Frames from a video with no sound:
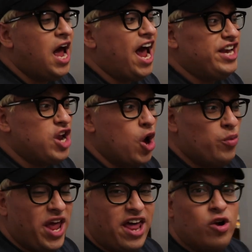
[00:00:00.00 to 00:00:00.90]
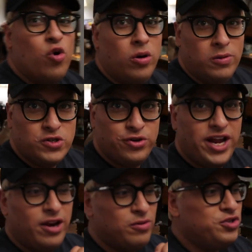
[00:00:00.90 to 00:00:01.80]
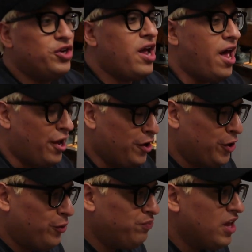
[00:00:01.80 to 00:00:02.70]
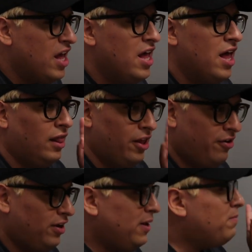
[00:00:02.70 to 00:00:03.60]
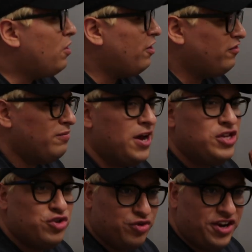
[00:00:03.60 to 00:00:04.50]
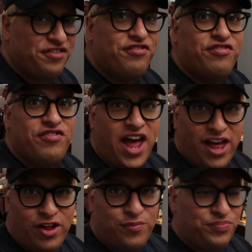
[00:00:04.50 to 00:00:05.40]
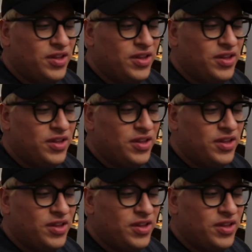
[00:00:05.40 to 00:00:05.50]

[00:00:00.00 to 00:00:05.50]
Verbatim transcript: I know, we had a horrible tornado in Chicago. Literally part of my tree fell.